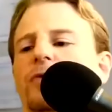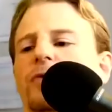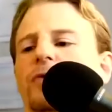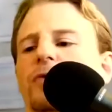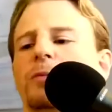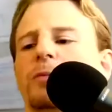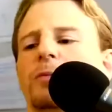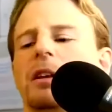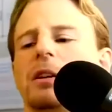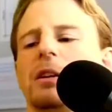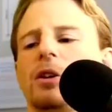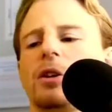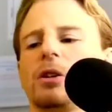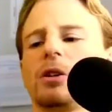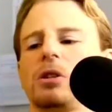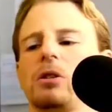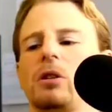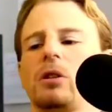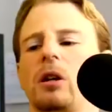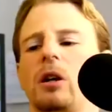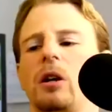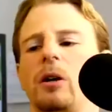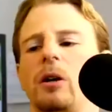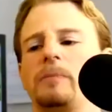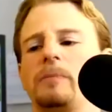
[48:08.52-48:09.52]
me, they're not,
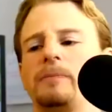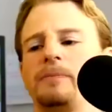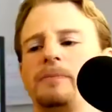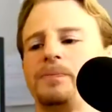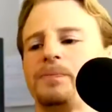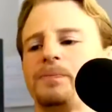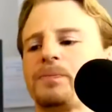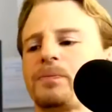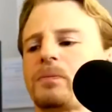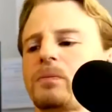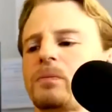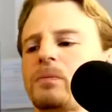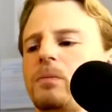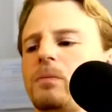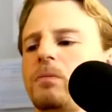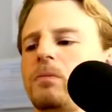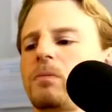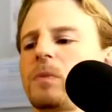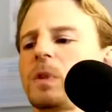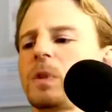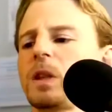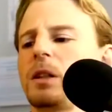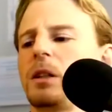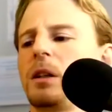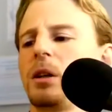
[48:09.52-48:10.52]
um,
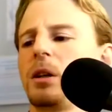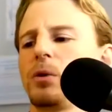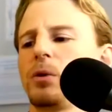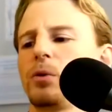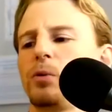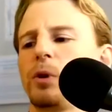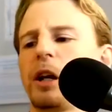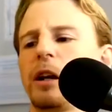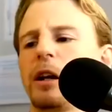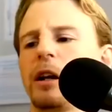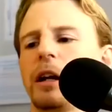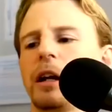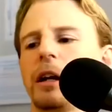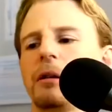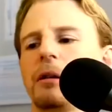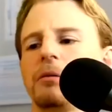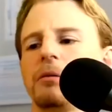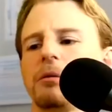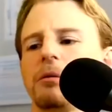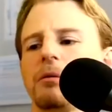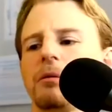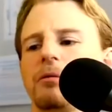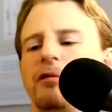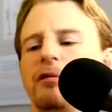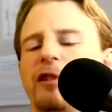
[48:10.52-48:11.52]
really
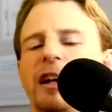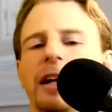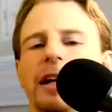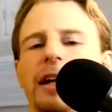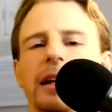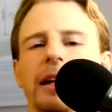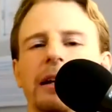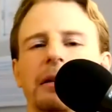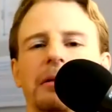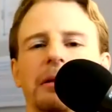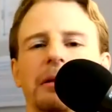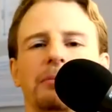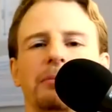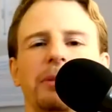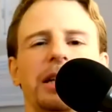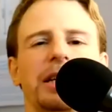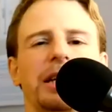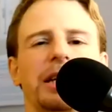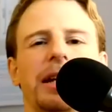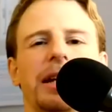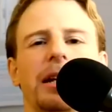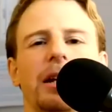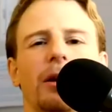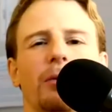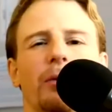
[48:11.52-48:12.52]
feeling
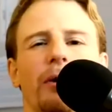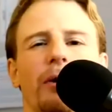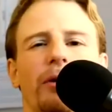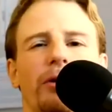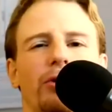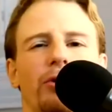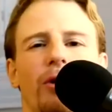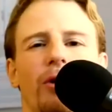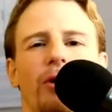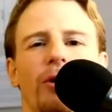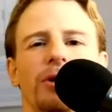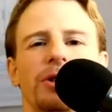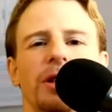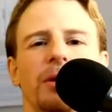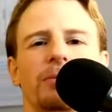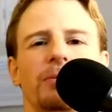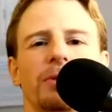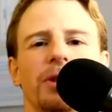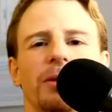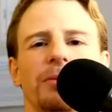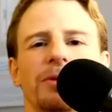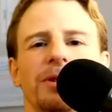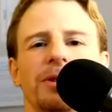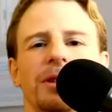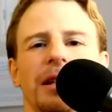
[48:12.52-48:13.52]
particular withdrawal
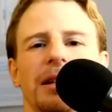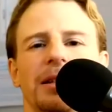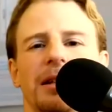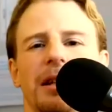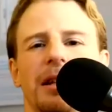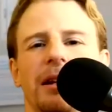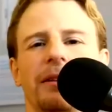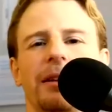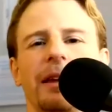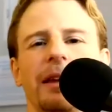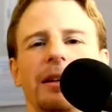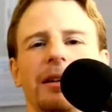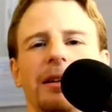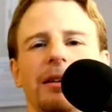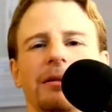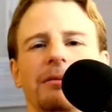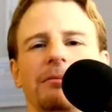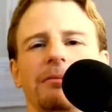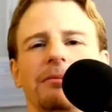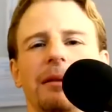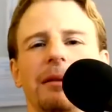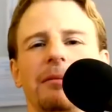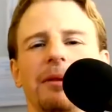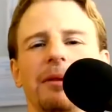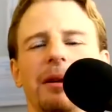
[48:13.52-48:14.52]
symptoms that's i think
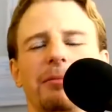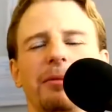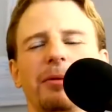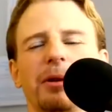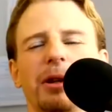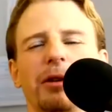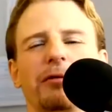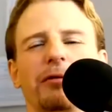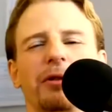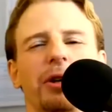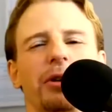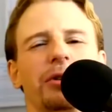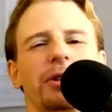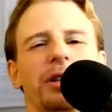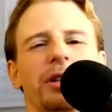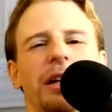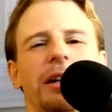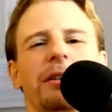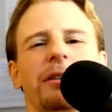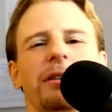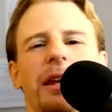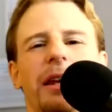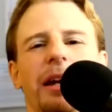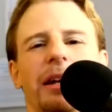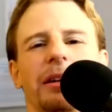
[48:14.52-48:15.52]
a bit of a
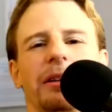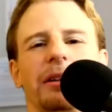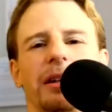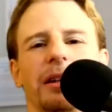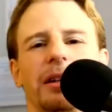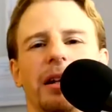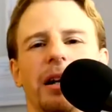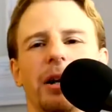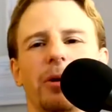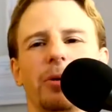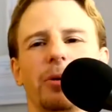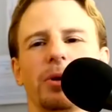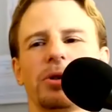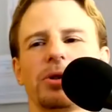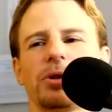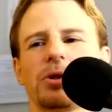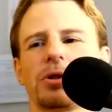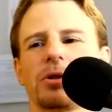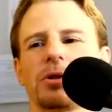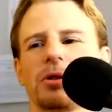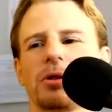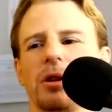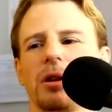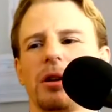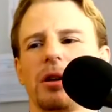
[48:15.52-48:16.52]
unique thing that i
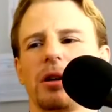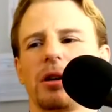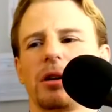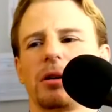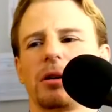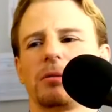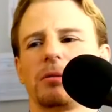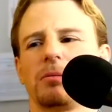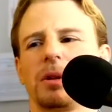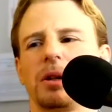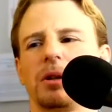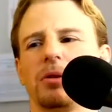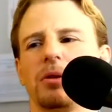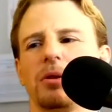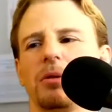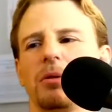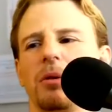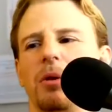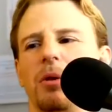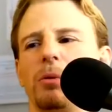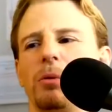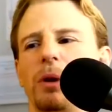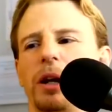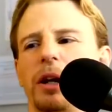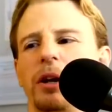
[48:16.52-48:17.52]
was uh, you know
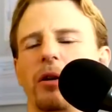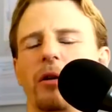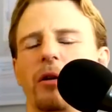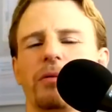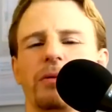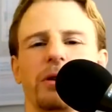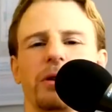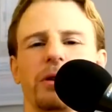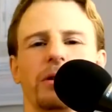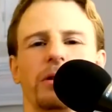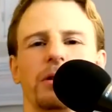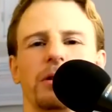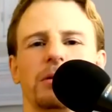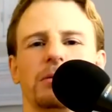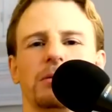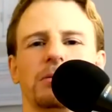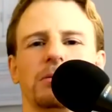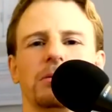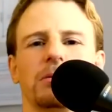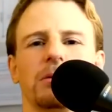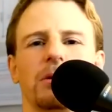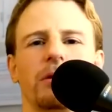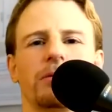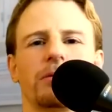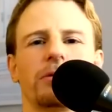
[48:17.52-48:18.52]
already off the
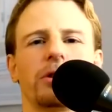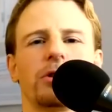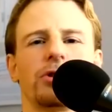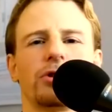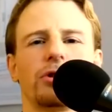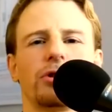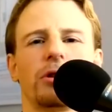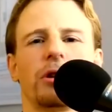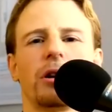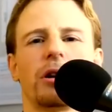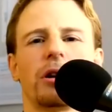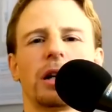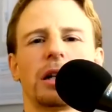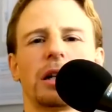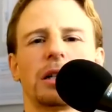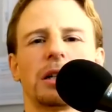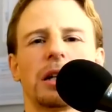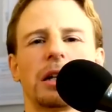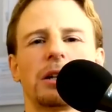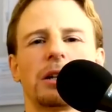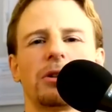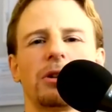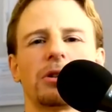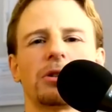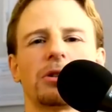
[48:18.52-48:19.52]
of the sugar and,
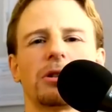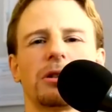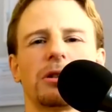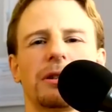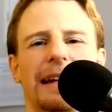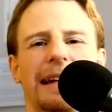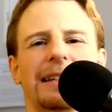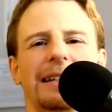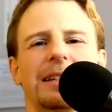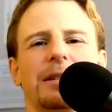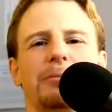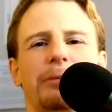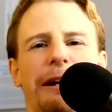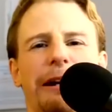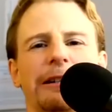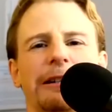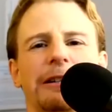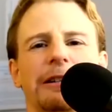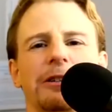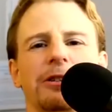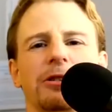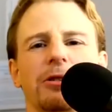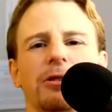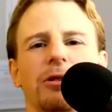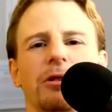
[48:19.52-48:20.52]
and not that
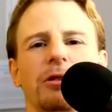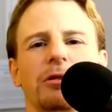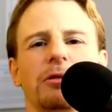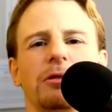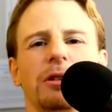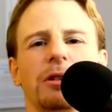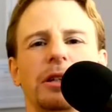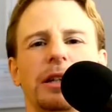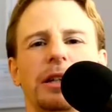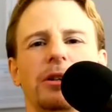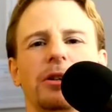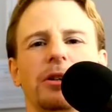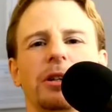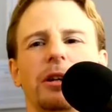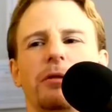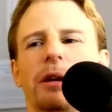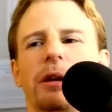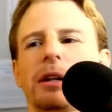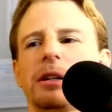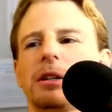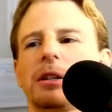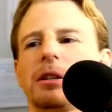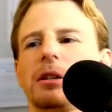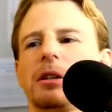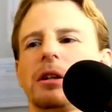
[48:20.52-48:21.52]
dependent on you know
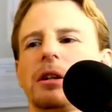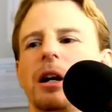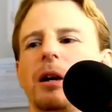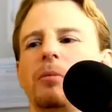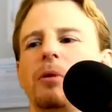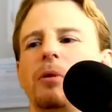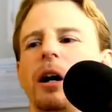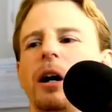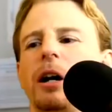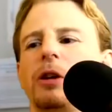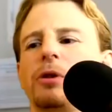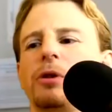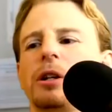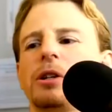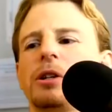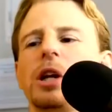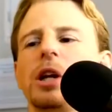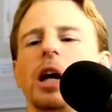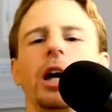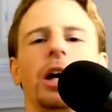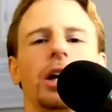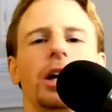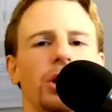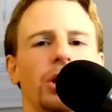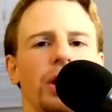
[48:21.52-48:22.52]
direct uh, carbohydrates.
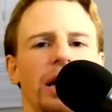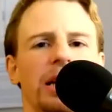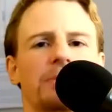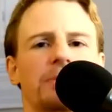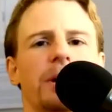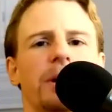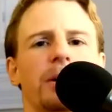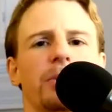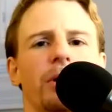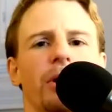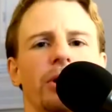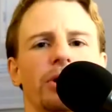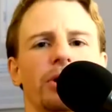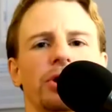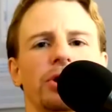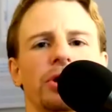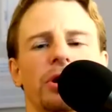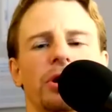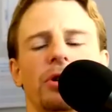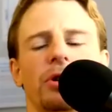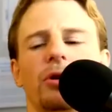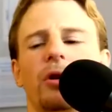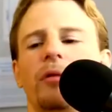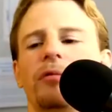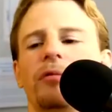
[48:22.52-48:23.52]
You asked me about
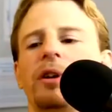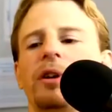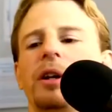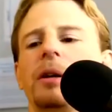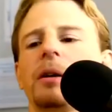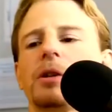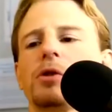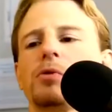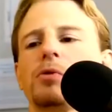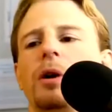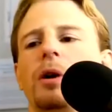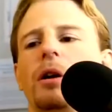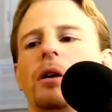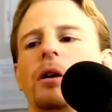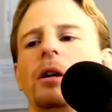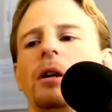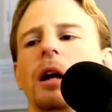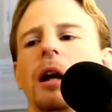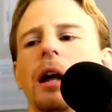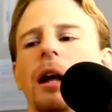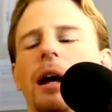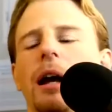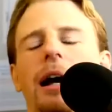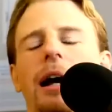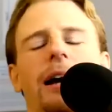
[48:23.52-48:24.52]
uh, coffee as well.
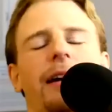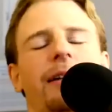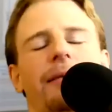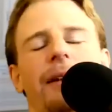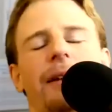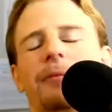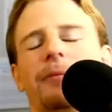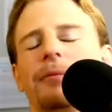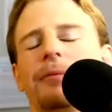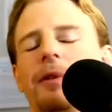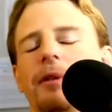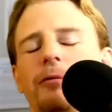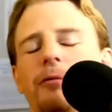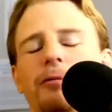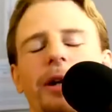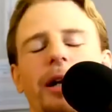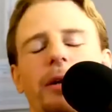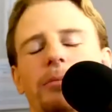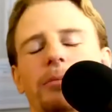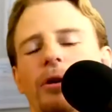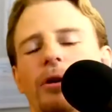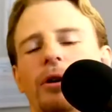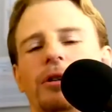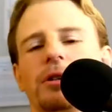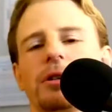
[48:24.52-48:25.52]
I, am a
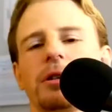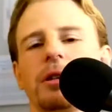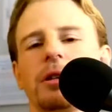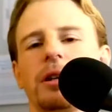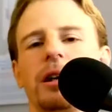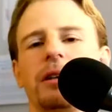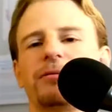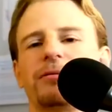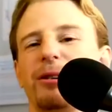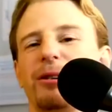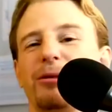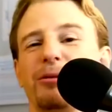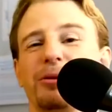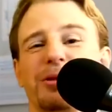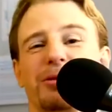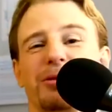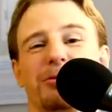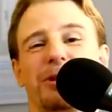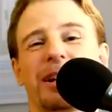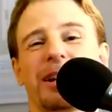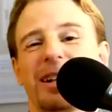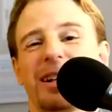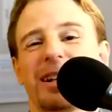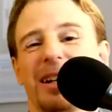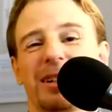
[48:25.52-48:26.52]
weird person. I've always
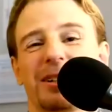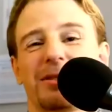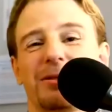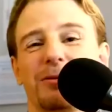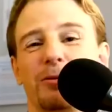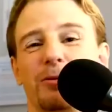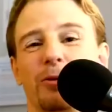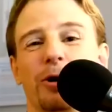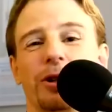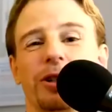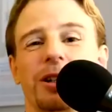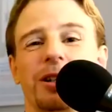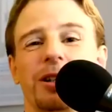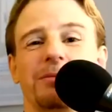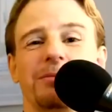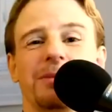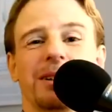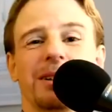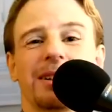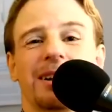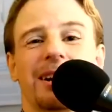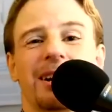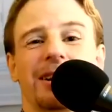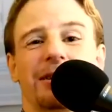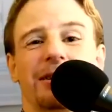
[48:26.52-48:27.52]
really liked water.
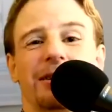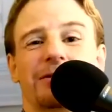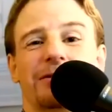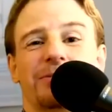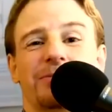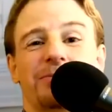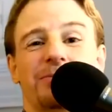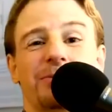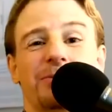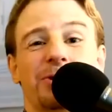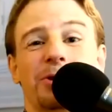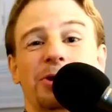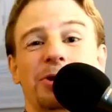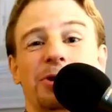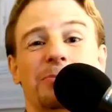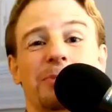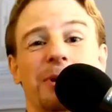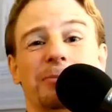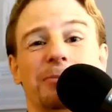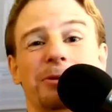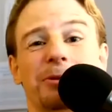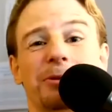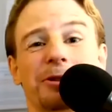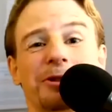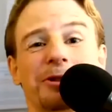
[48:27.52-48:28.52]
It kind of suits my
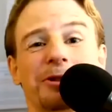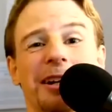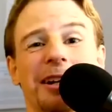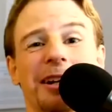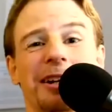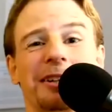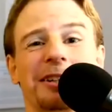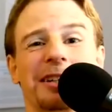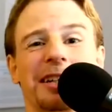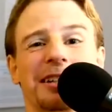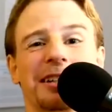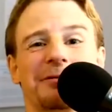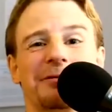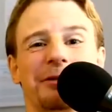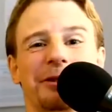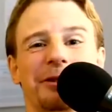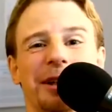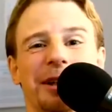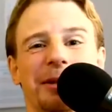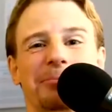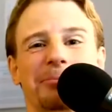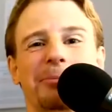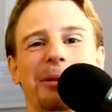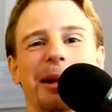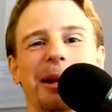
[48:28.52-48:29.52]
personality. It's
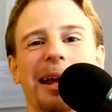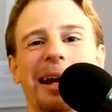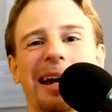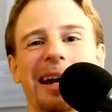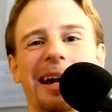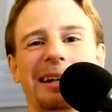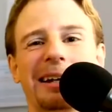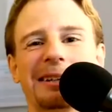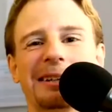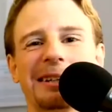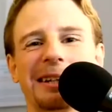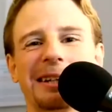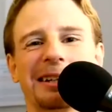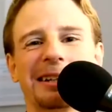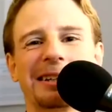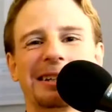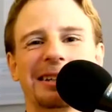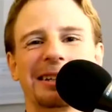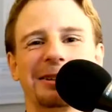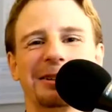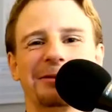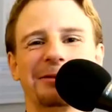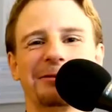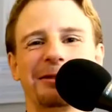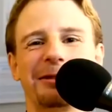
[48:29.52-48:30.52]
very bland and you
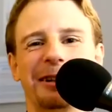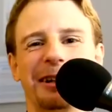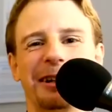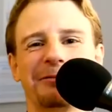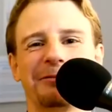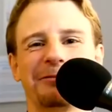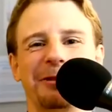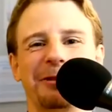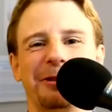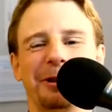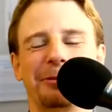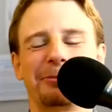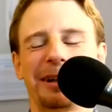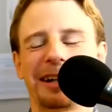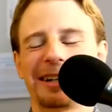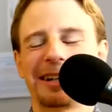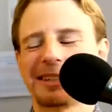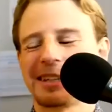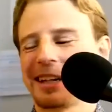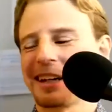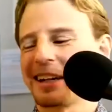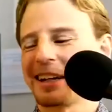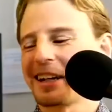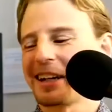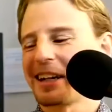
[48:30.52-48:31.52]
know very very
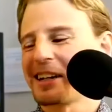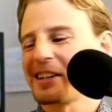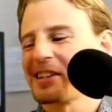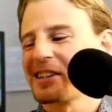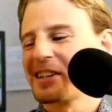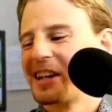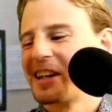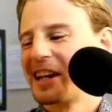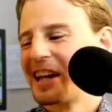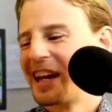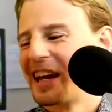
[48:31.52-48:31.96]
basic, I guess.